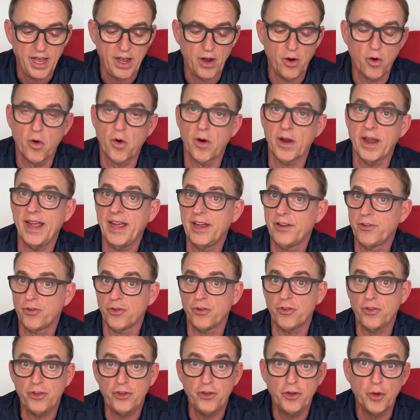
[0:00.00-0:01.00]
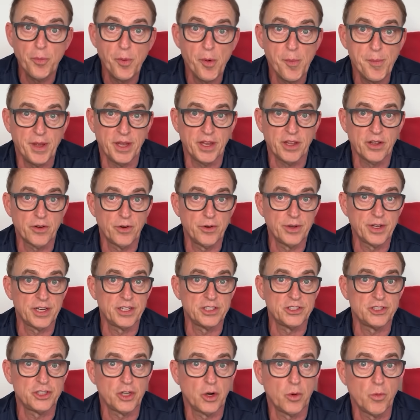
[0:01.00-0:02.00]
Or Andrew Huberman going
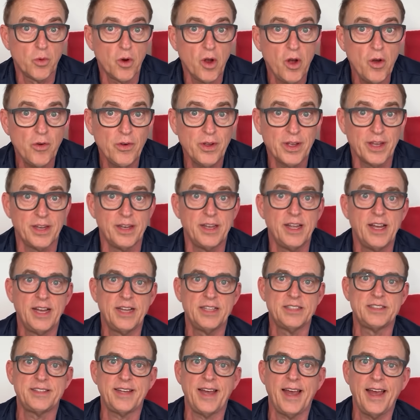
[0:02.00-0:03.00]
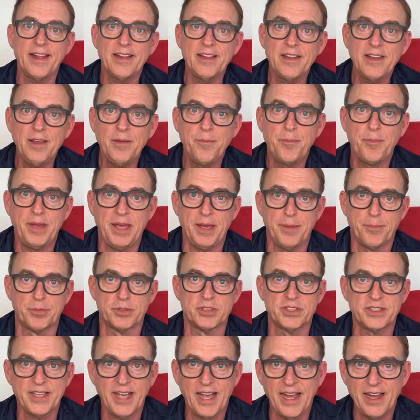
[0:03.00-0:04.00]
on Joe Rogan and telling
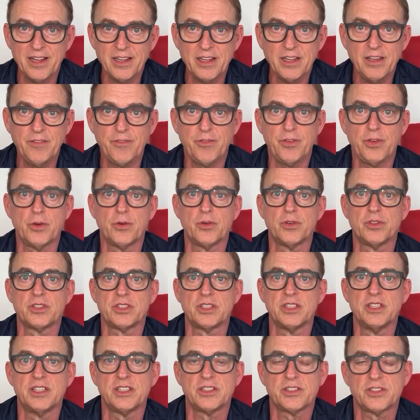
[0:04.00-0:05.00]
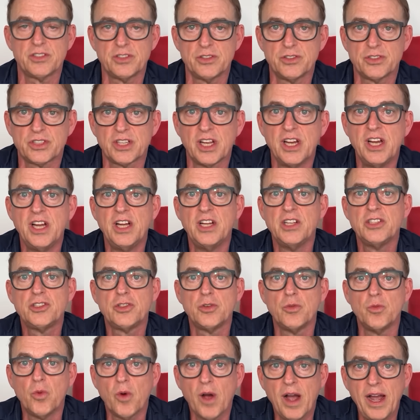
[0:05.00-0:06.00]
people, telling viewers and listeners
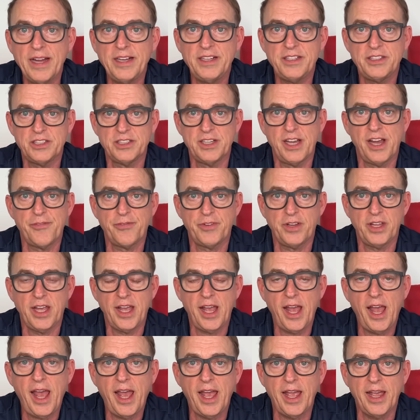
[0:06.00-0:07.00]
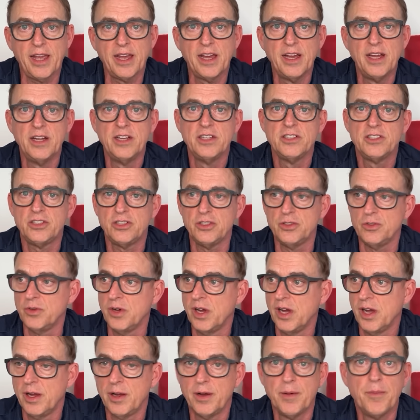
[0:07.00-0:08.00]
to write to F D A to
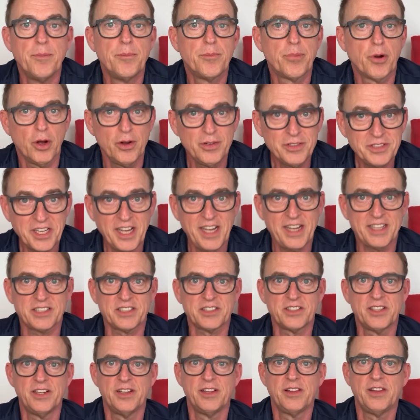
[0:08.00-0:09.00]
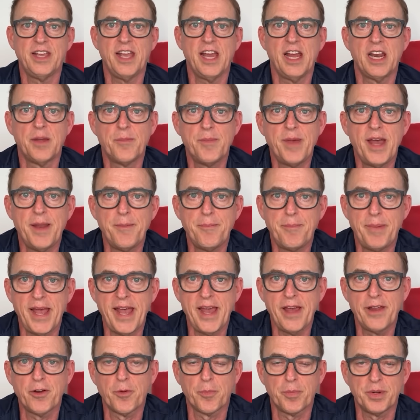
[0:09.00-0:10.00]
protest the N M N
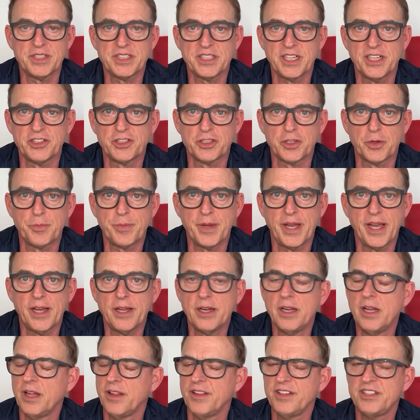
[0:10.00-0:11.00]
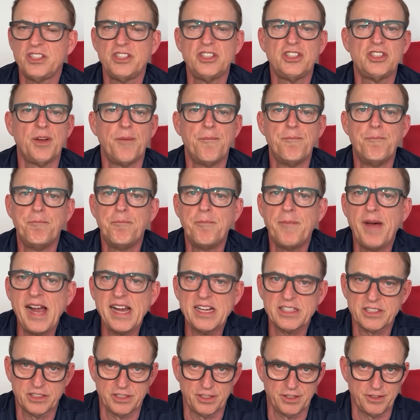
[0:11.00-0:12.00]
ban or potential ban. This is
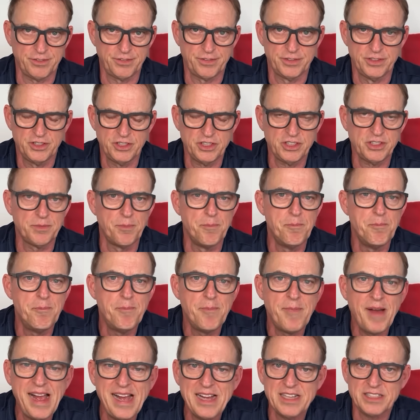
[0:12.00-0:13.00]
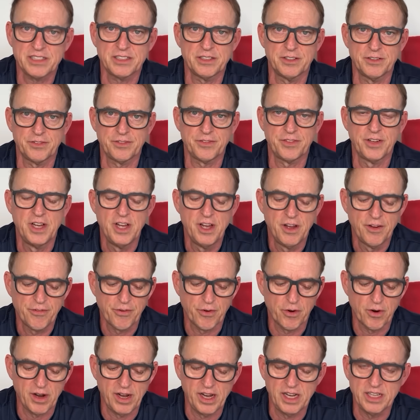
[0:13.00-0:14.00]
massive, just massive
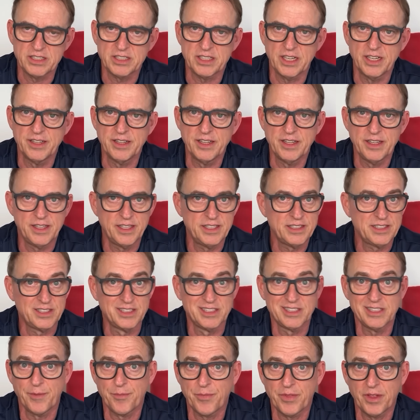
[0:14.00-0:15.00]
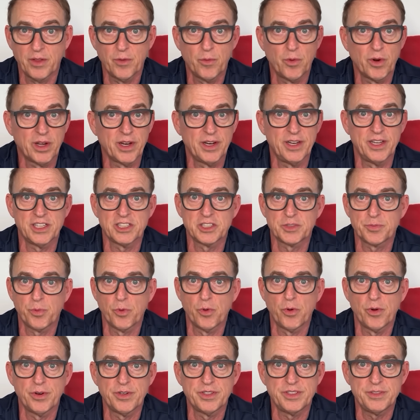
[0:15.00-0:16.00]
for us. And this is something we're going to
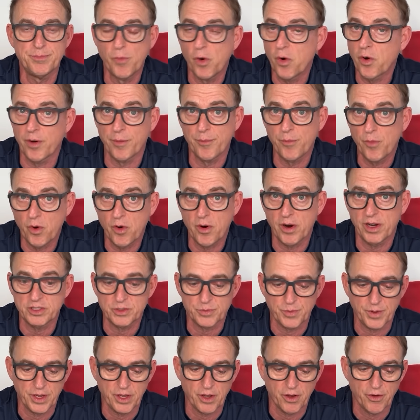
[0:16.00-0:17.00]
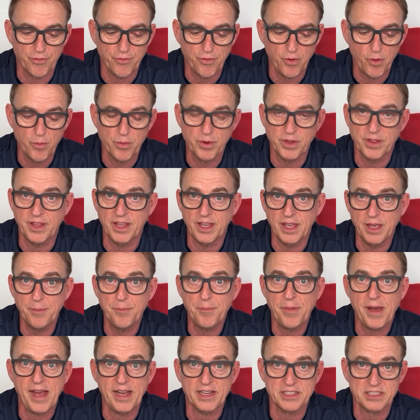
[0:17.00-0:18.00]
explore more and more as we go forward, the
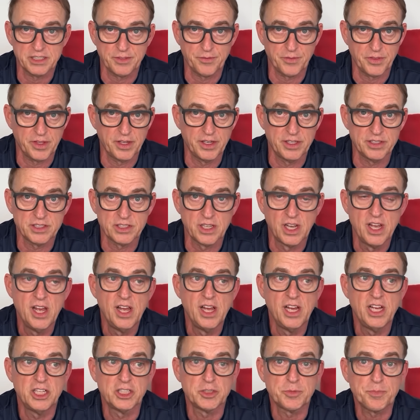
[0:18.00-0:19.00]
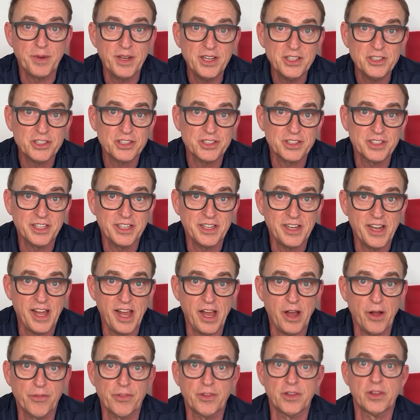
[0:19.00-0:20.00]
impacts of this, especially
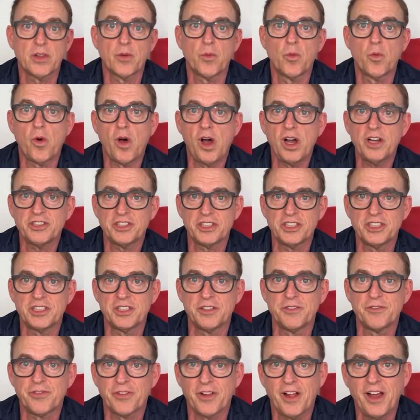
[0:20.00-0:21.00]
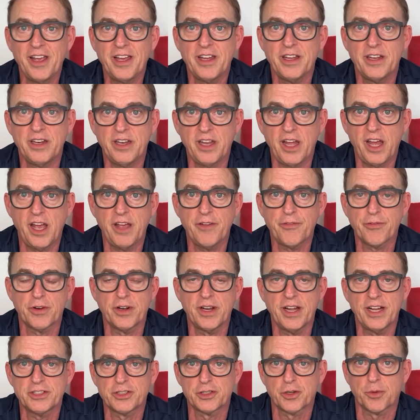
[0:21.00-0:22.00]
now that the Washington Fly-In Day for
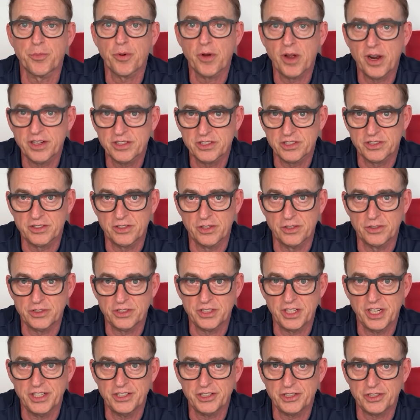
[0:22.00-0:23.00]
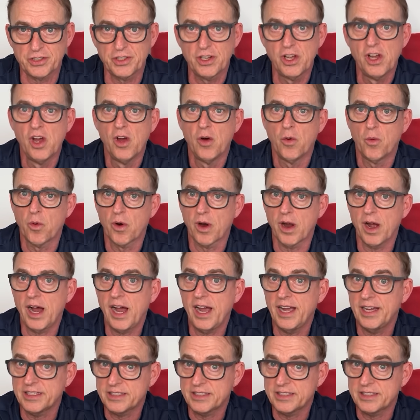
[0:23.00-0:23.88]
Natural Products Association, where I